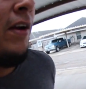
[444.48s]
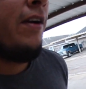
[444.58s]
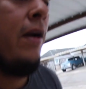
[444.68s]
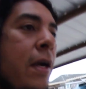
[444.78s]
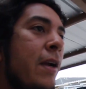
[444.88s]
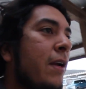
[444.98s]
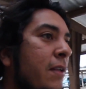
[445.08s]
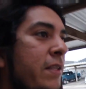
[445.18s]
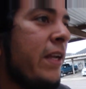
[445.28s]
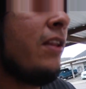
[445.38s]
here
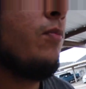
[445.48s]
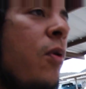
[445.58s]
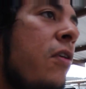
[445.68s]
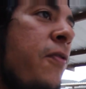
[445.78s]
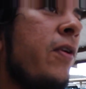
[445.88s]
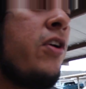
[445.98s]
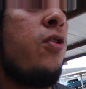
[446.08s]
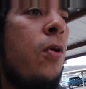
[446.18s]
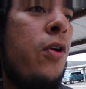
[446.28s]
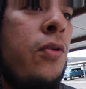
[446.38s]
taking the board for a
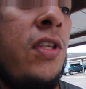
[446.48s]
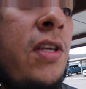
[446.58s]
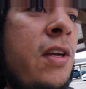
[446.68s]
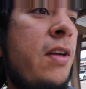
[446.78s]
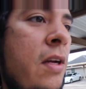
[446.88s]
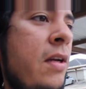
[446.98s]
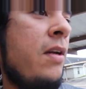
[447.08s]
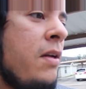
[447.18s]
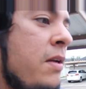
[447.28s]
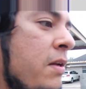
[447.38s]
cruise.
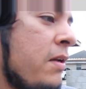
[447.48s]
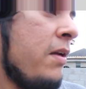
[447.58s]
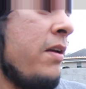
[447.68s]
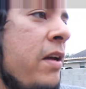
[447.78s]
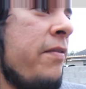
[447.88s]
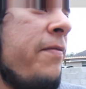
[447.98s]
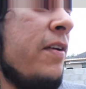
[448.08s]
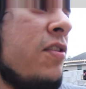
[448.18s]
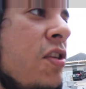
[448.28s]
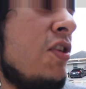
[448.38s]
It
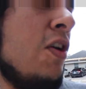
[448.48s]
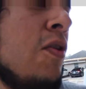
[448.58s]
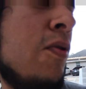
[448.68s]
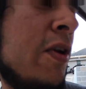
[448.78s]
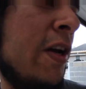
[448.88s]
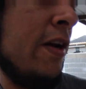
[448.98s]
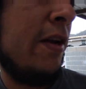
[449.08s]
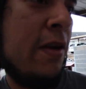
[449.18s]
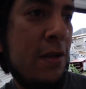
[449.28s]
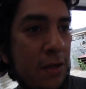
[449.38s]
feels so good.
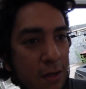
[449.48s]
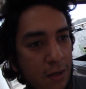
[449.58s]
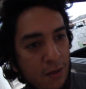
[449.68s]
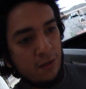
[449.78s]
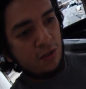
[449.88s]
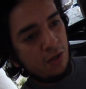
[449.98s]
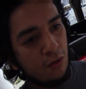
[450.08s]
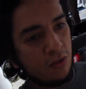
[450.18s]
So